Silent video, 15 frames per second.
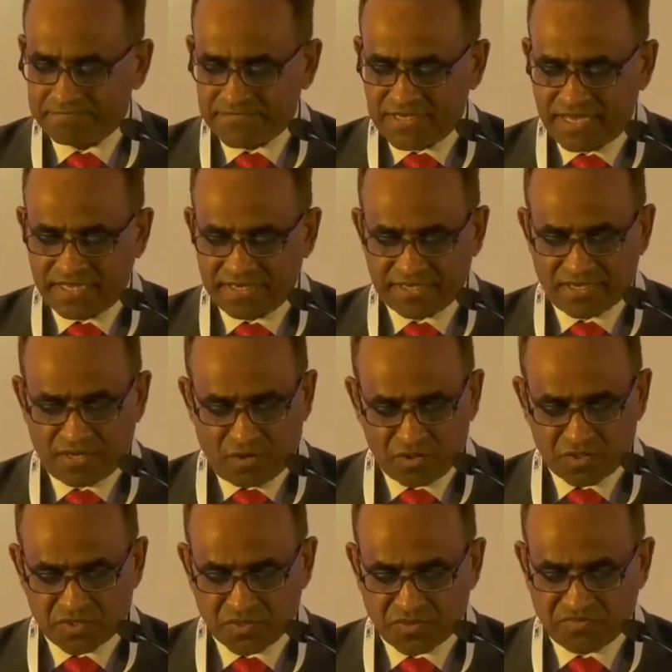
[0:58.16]
and
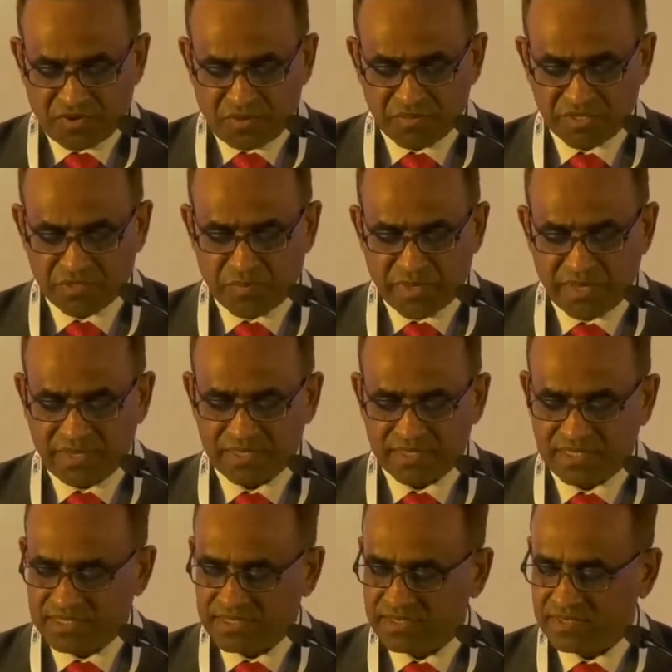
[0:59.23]
also from the
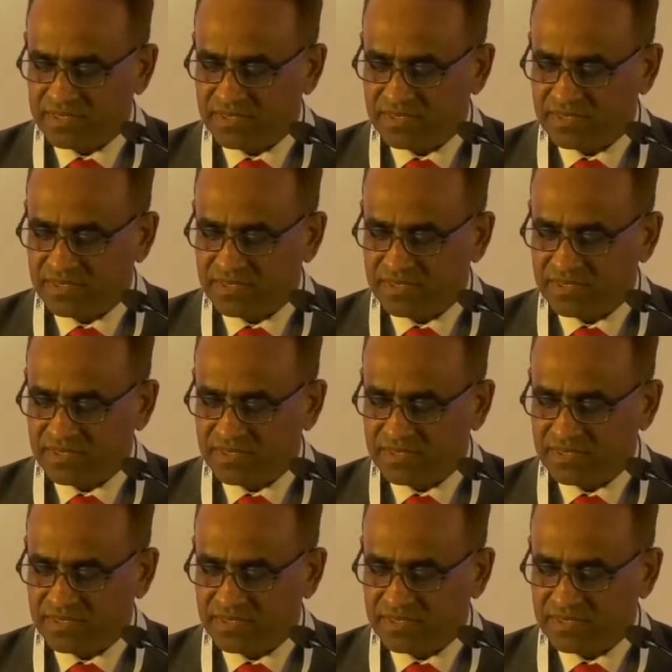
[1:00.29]
speakers.